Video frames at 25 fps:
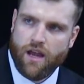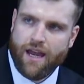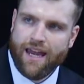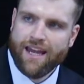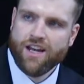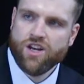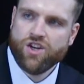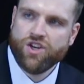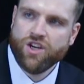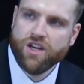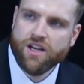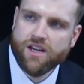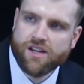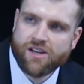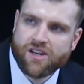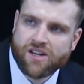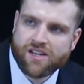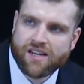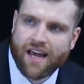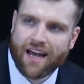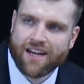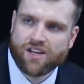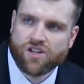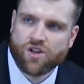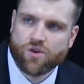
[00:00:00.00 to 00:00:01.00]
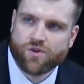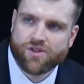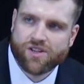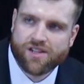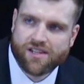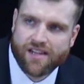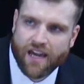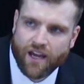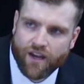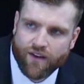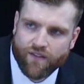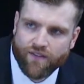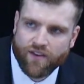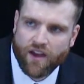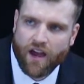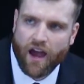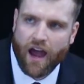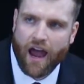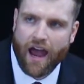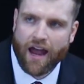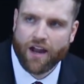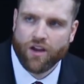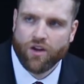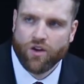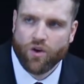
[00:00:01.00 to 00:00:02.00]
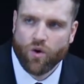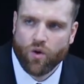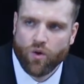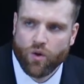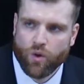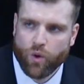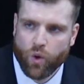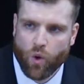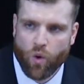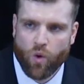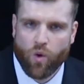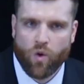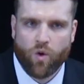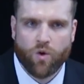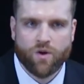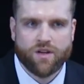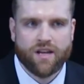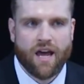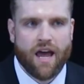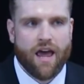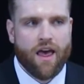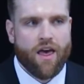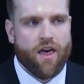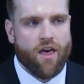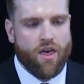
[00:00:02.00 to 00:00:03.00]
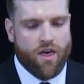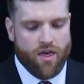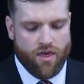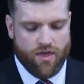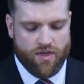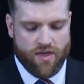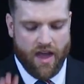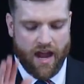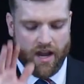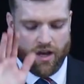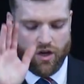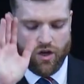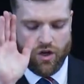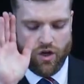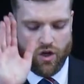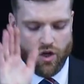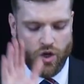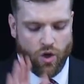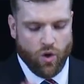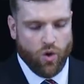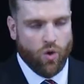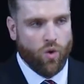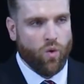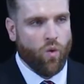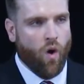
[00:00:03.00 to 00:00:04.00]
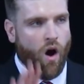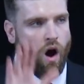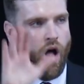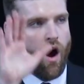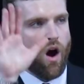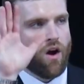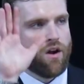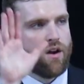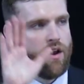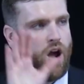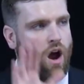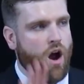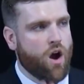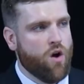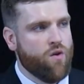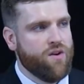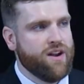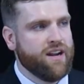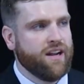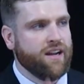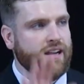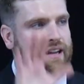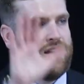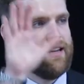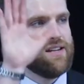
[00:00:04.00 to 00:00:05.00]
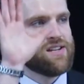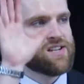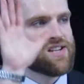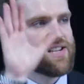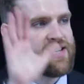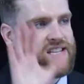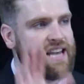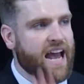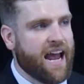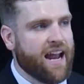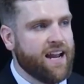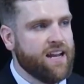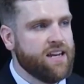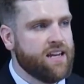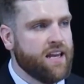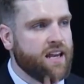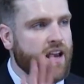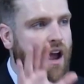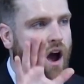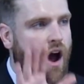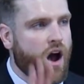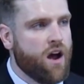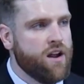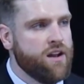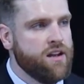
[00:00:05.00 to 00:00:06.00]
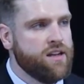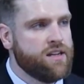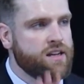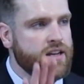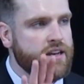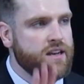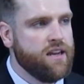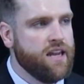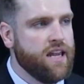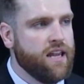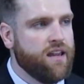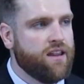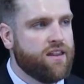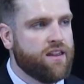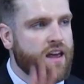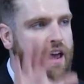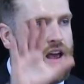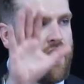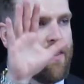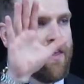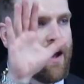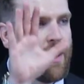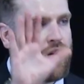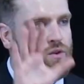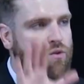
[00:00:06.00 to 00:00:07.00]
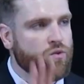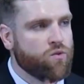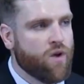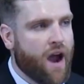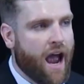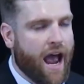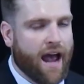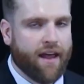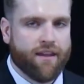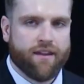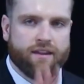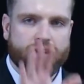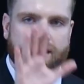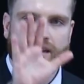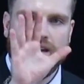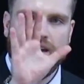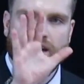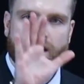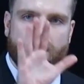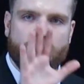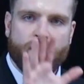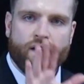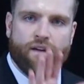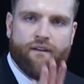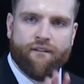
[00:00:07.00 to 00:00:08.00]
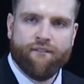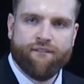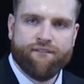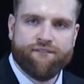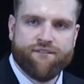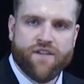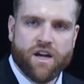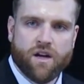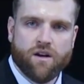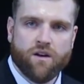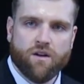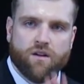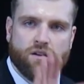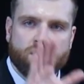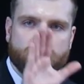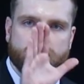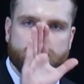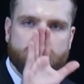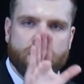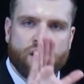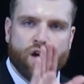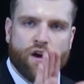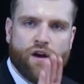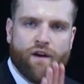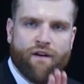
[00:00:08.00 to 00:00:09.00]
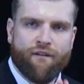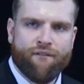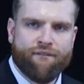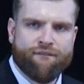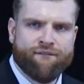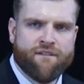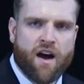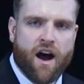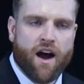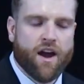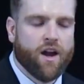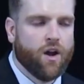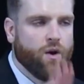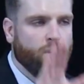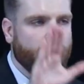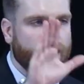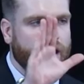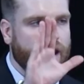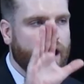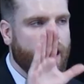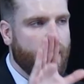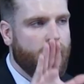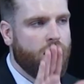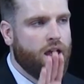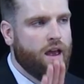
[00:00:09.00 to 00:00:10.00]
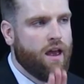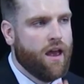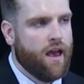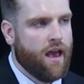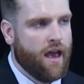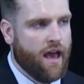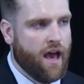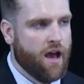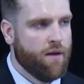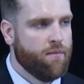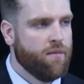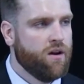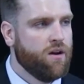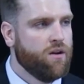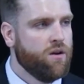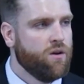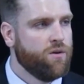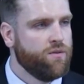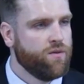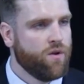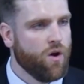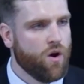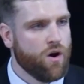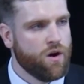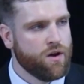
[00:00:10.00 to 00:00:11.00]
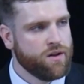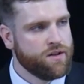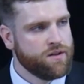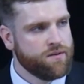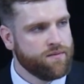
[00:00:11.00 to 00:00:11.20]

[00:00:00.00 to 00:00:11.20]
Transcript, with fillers: in Jesus as your Savior and your Lord, then you are currently standing underneath that wrath filled, fiery hammer of God.